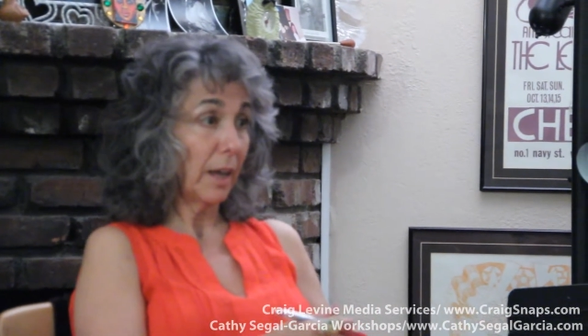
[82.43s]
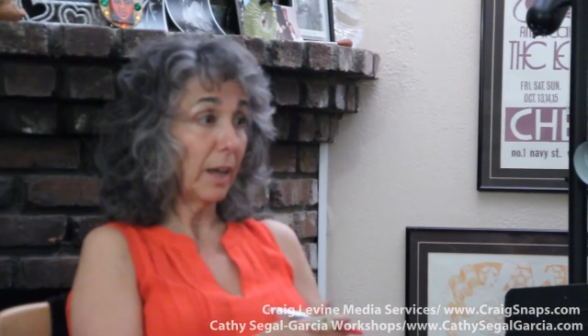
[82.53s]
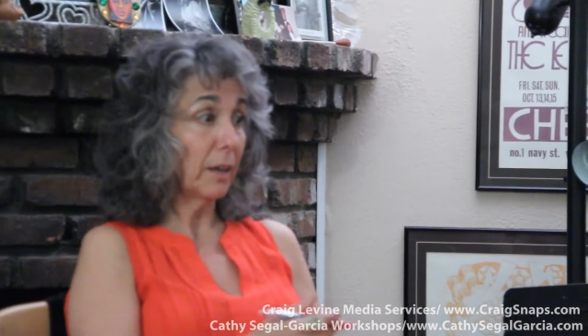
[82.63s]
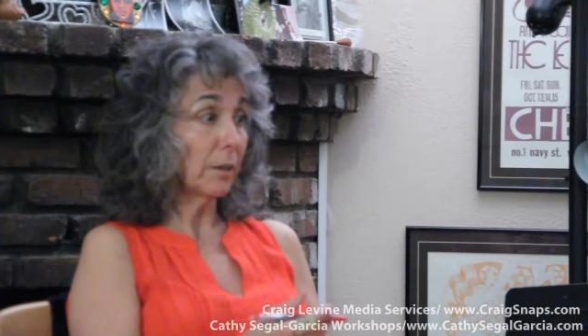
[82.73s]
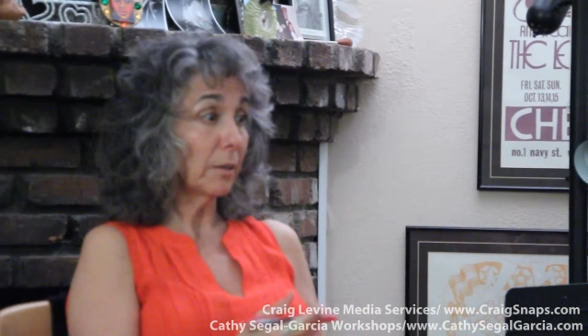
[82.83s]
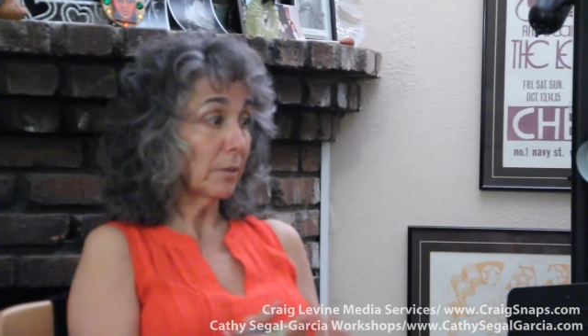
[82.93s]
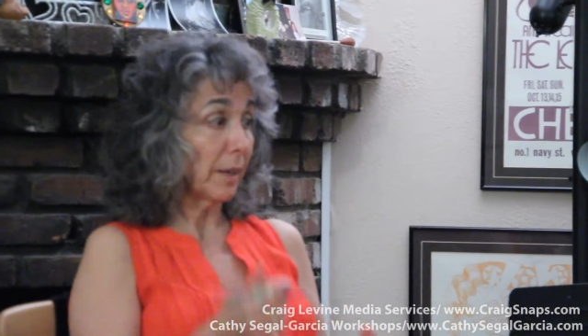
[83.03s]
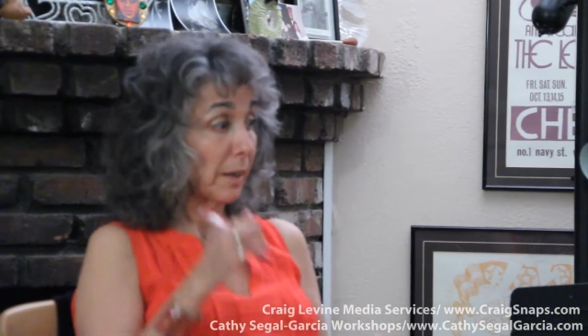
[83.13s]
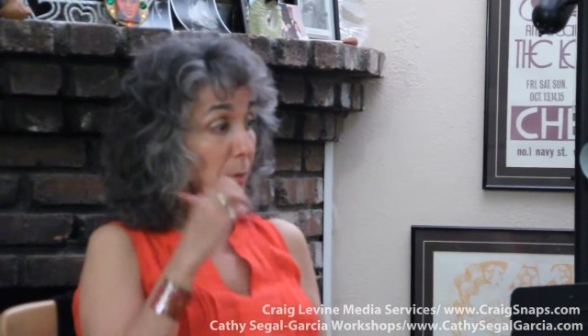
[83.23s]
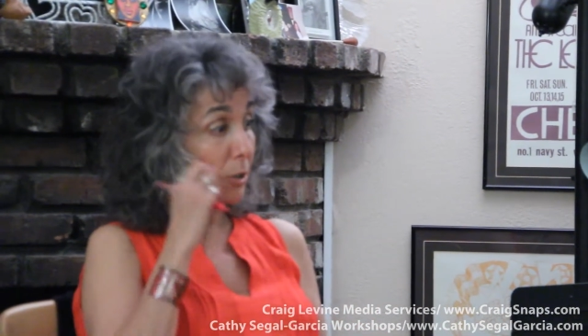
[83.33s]
And
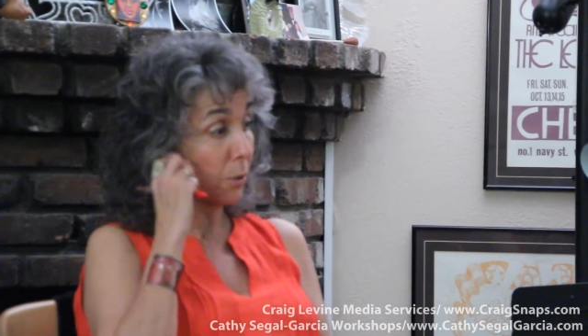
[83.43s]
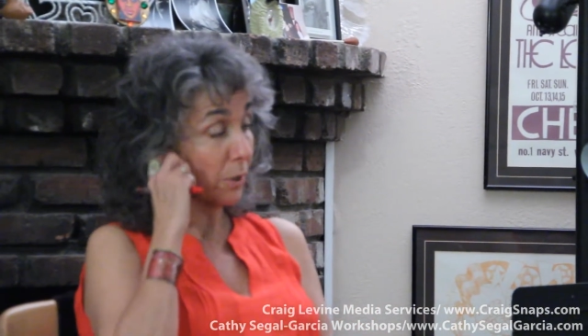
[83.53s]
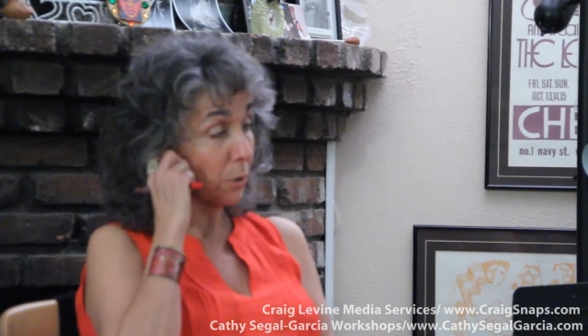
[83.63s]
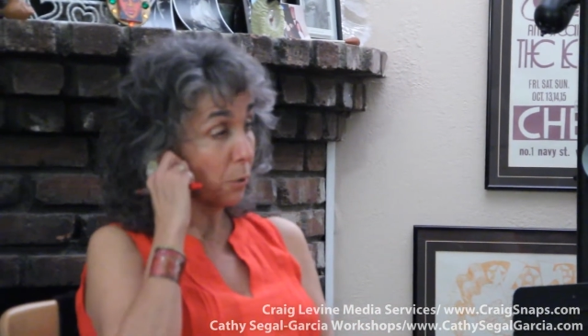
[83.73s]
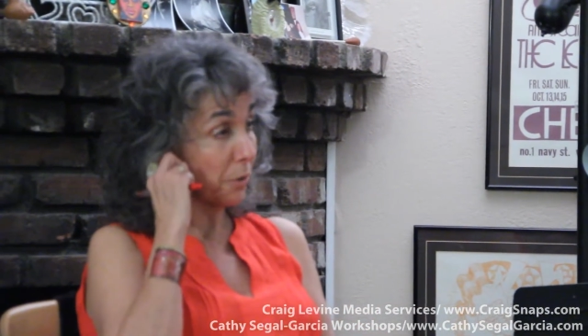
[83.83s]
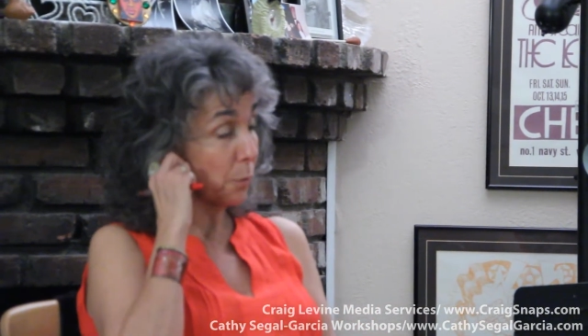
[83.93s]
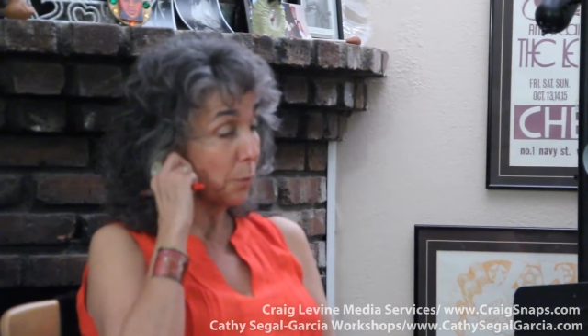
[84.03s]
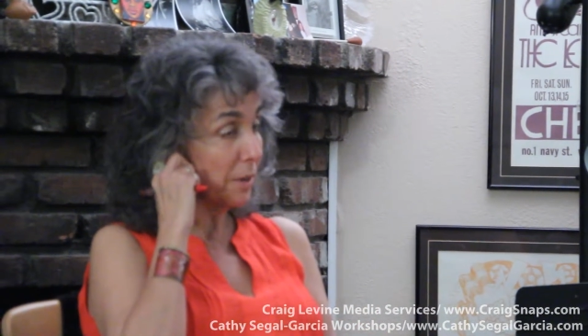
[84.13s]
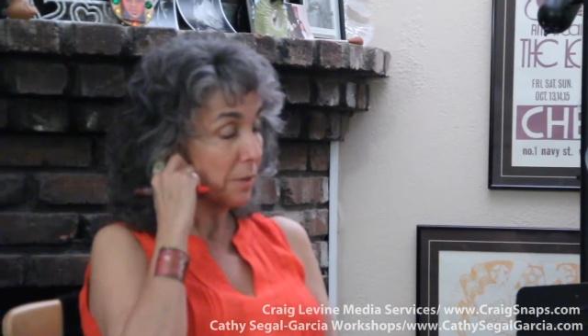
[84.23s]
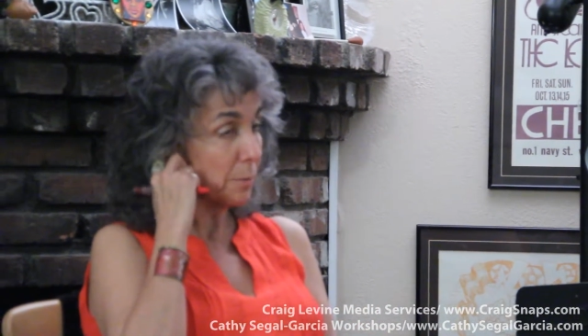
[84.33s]
like I was showing you on the
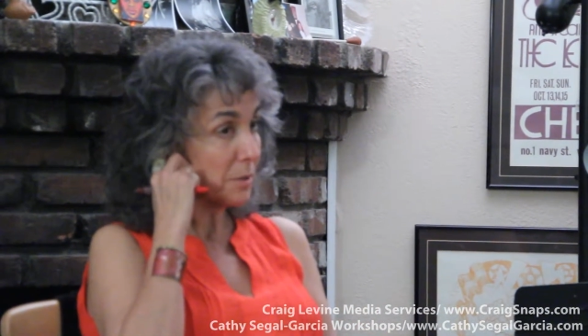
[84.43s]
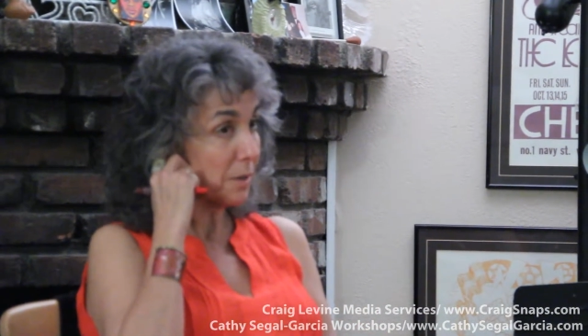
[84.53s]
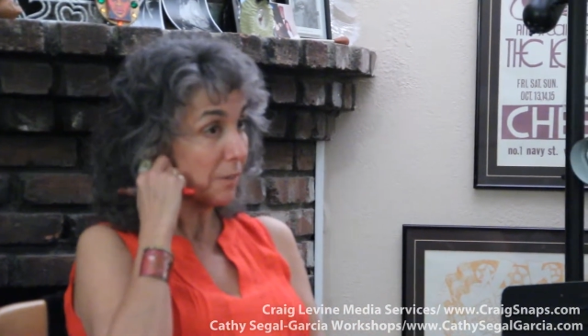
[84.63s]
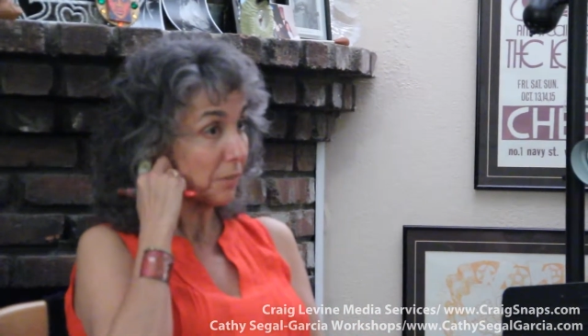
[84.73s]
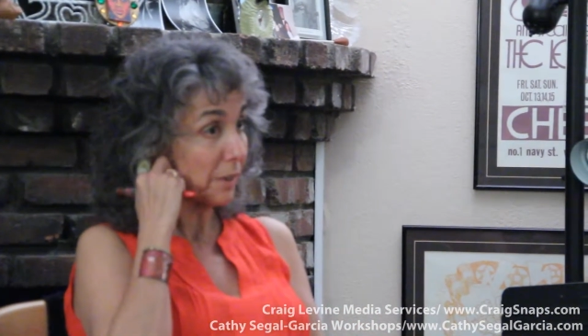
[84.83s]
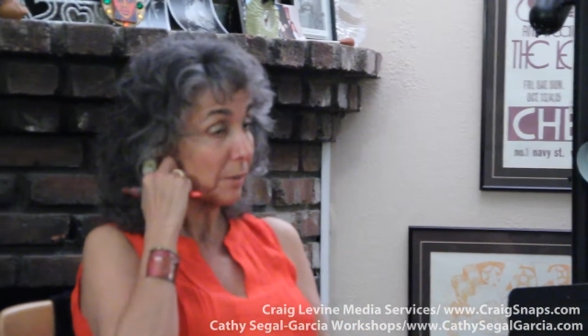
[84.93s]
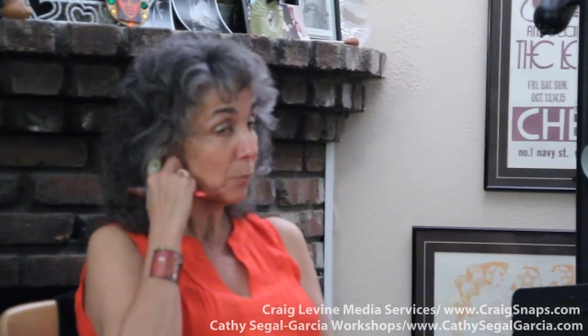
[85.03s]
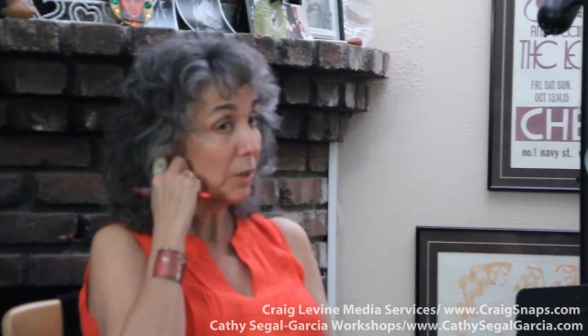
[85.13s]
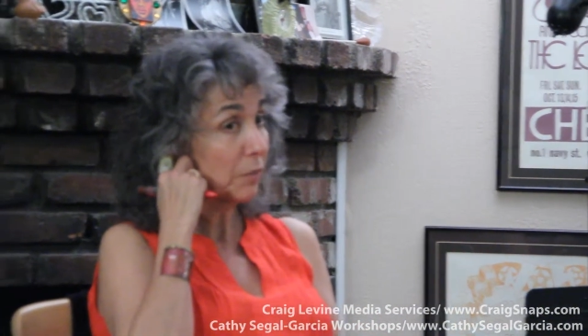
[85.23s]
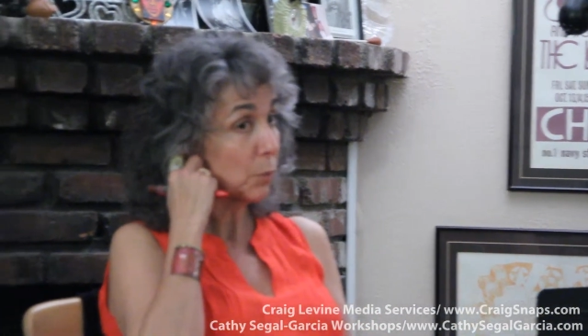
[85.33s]
rhythm stuff, like
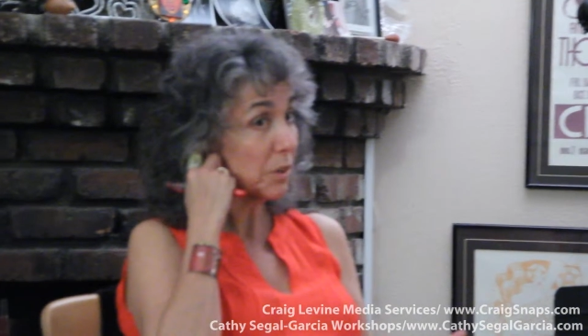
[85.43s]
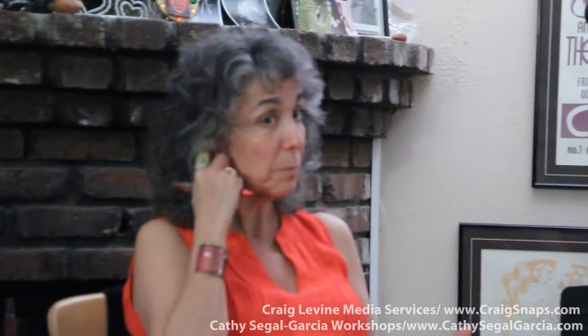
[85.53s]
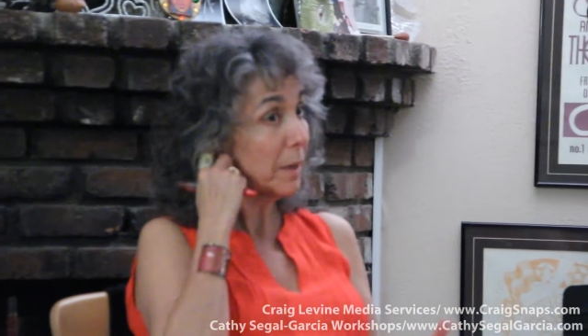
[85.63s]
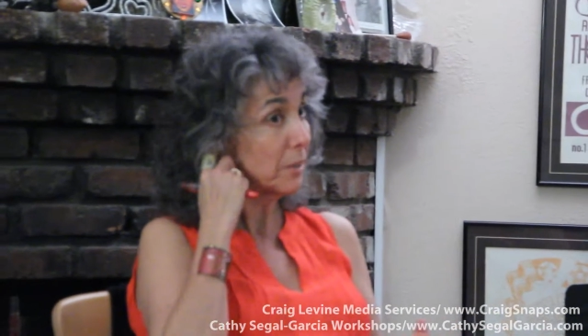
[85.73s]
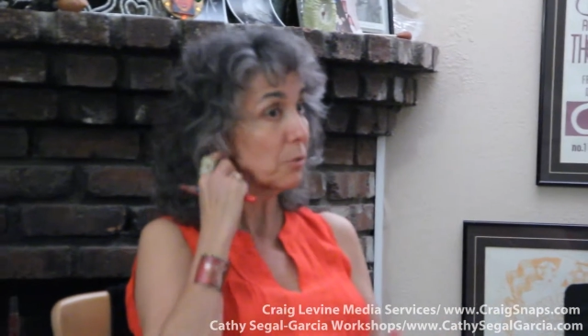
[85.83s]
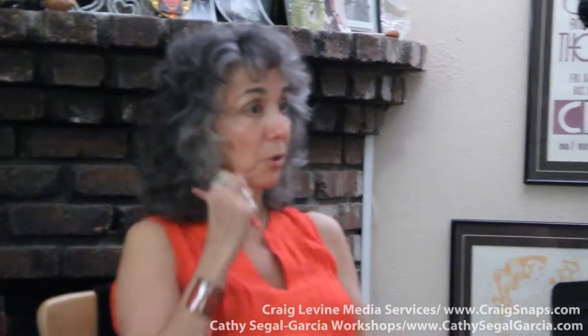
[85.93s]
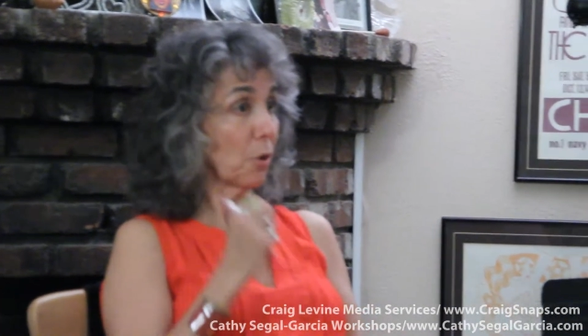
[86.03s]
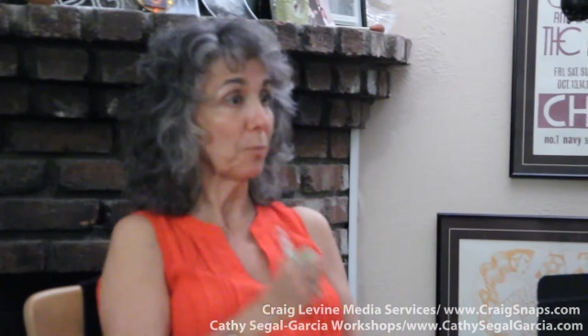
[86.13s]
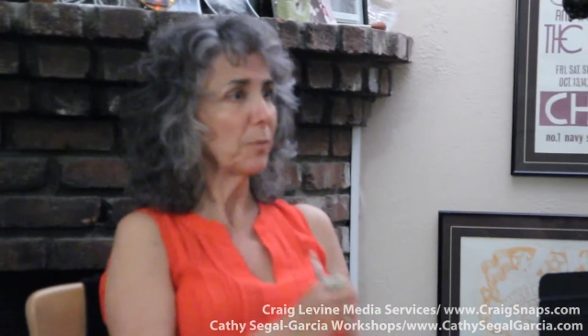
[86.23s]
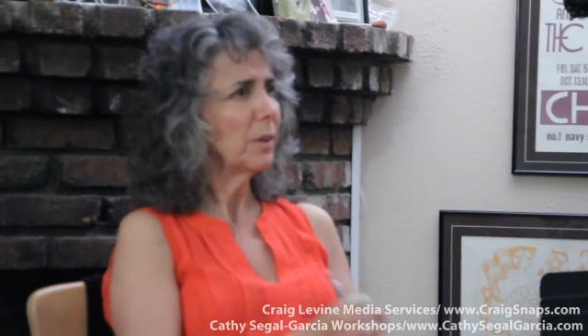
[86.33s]
even with the
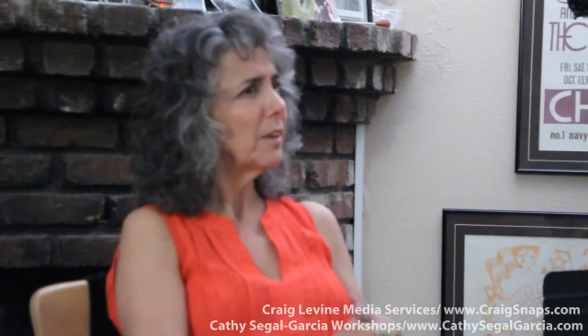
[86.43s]
metronome,